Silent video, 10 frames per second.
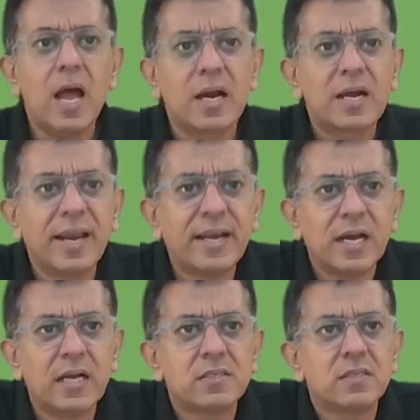correct
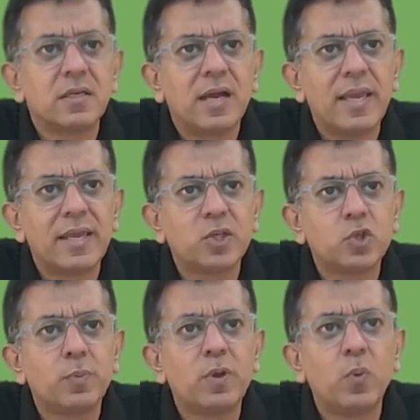answer, I guess,
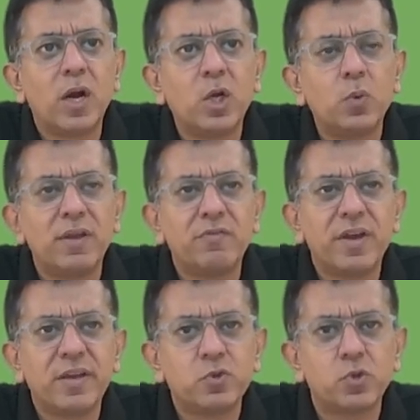should be 1, 2 and
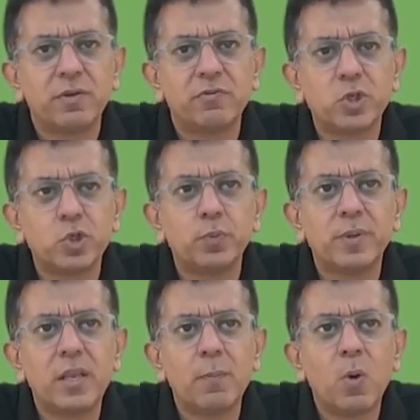5. So therefore, it should
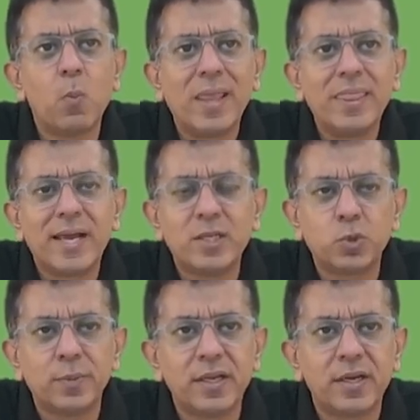be number 1. That
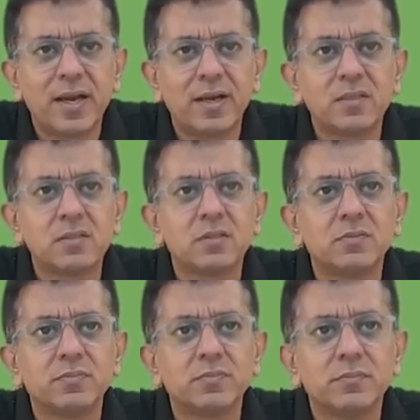should be the correct answer.
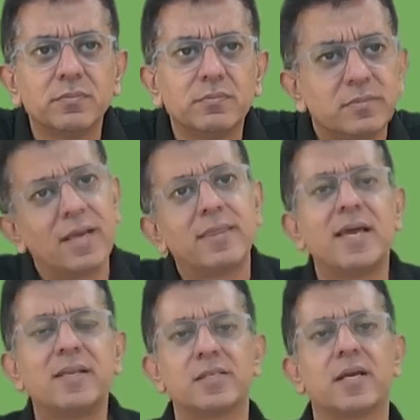Yeah,
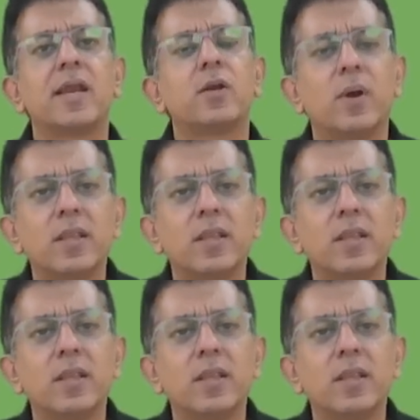that is the correct one.